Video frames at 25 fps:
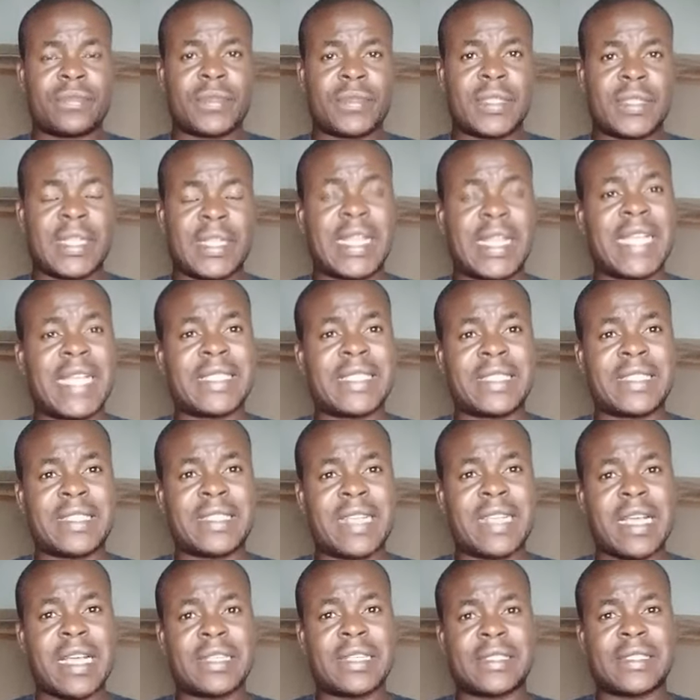get
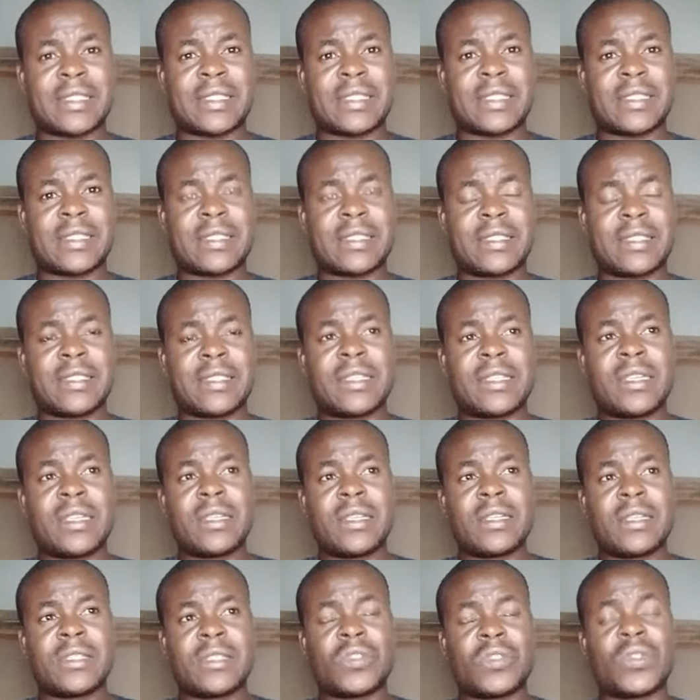that,
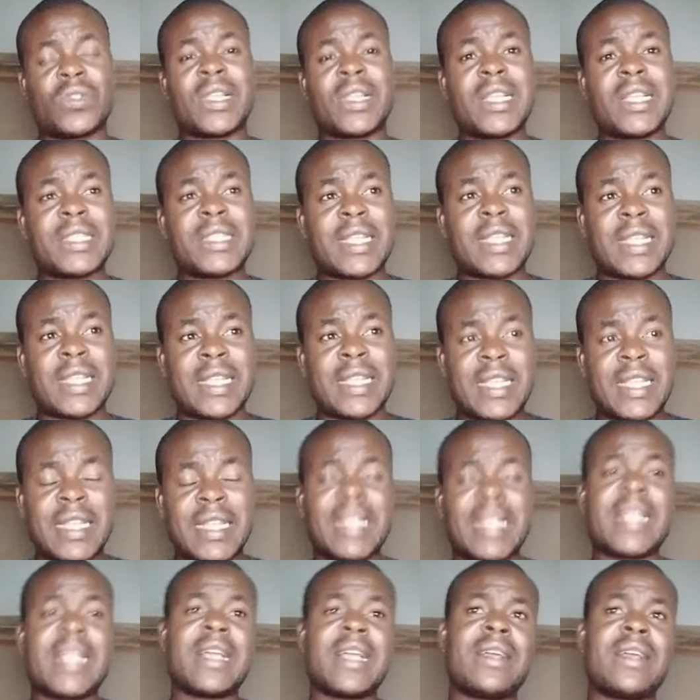to get a
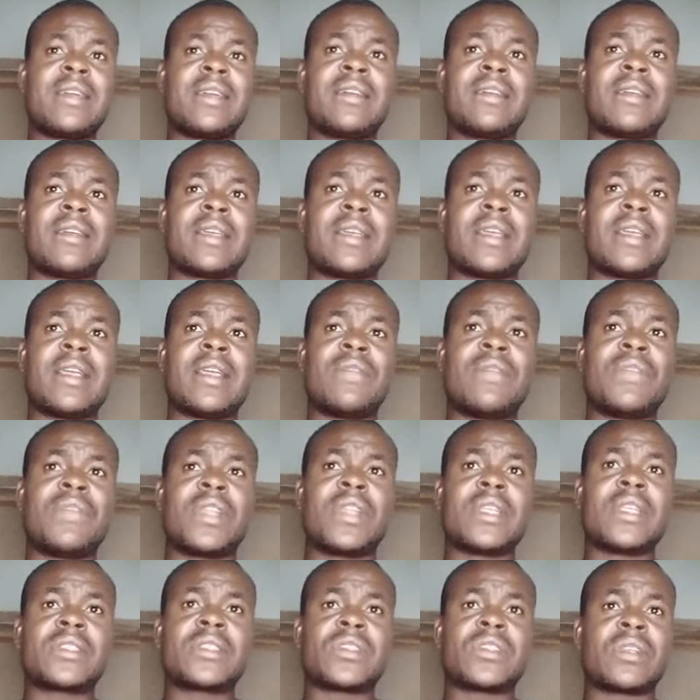clear
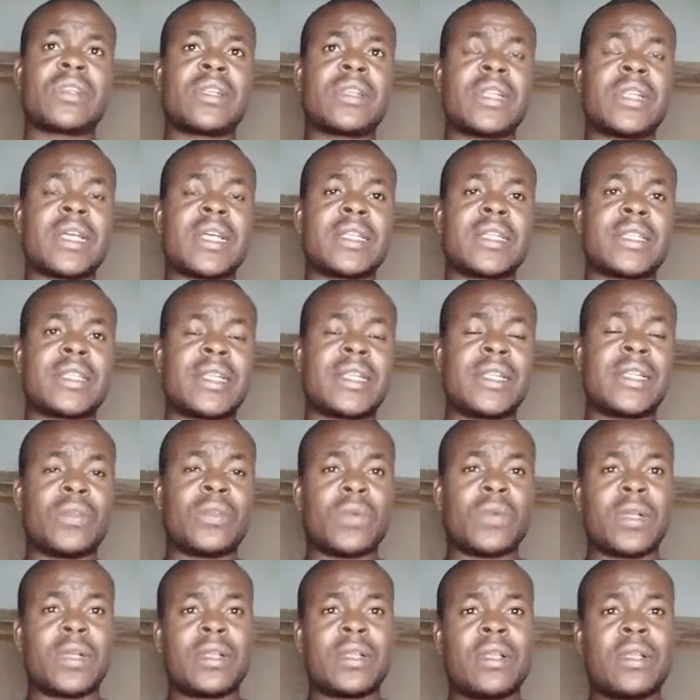evidence on that
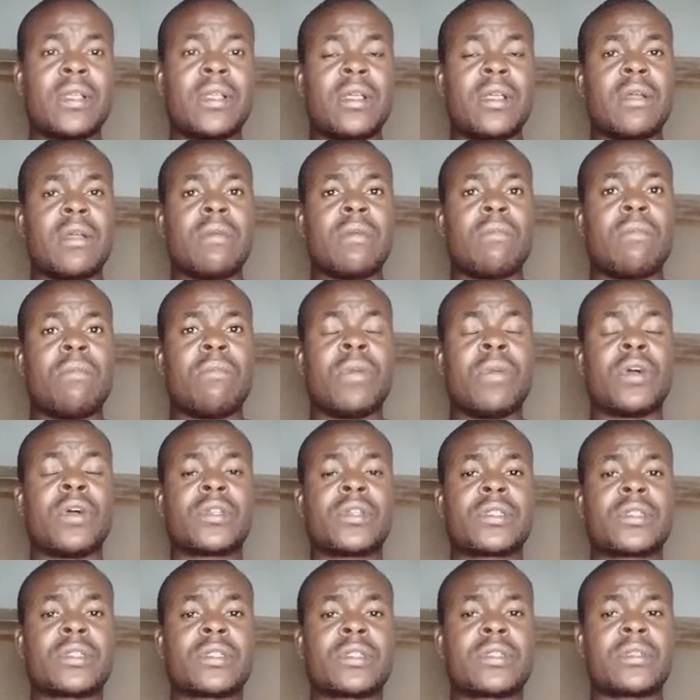anyway.
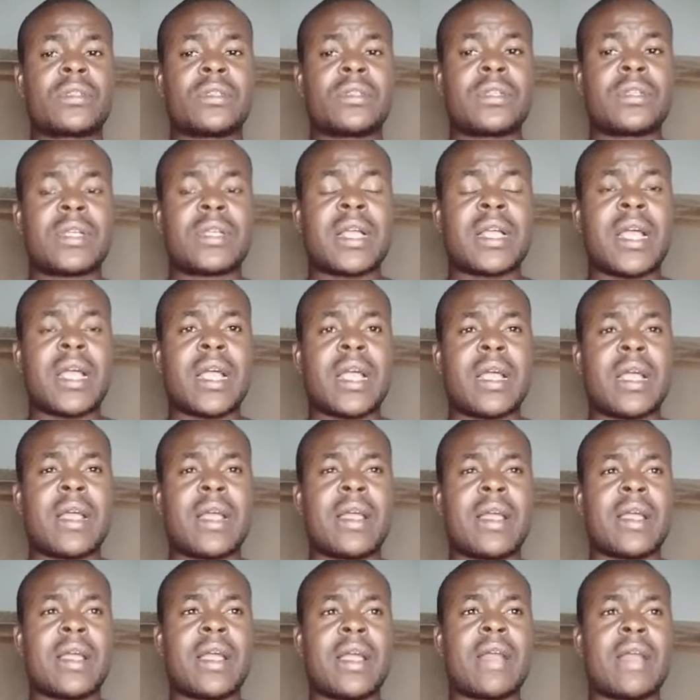But
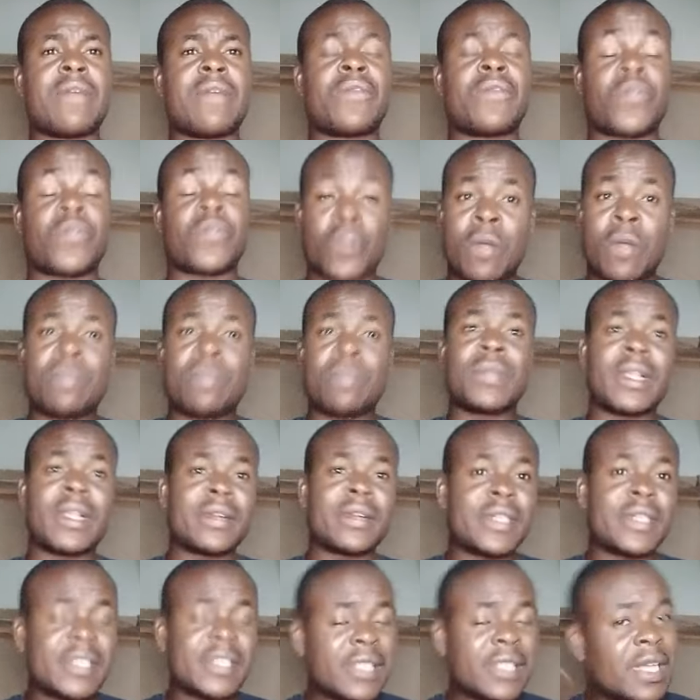from the
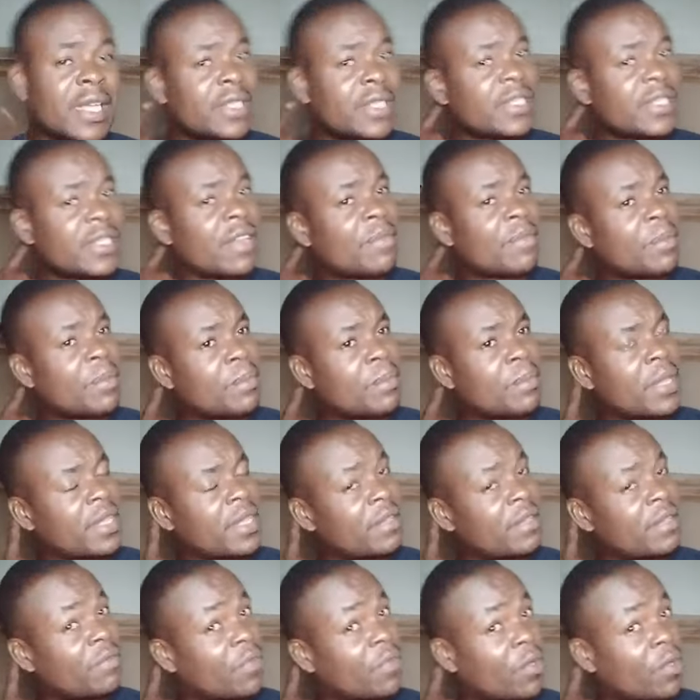research I've been
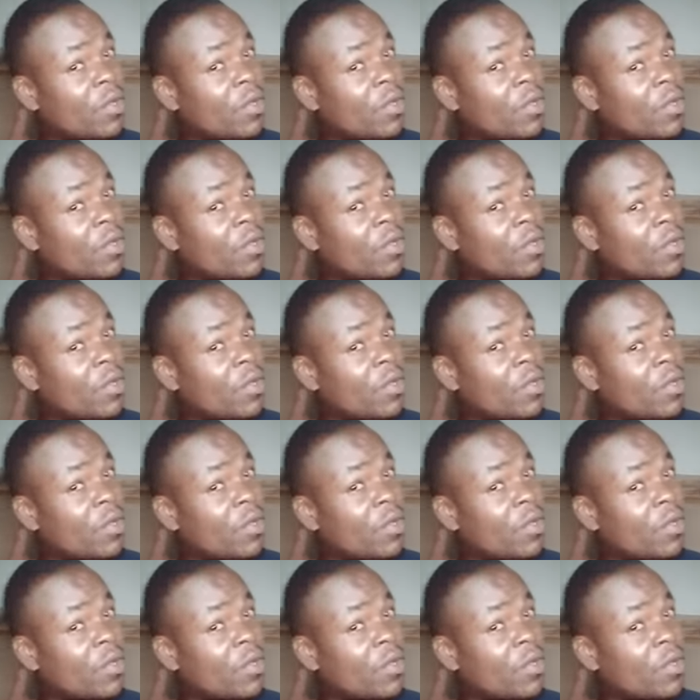making for a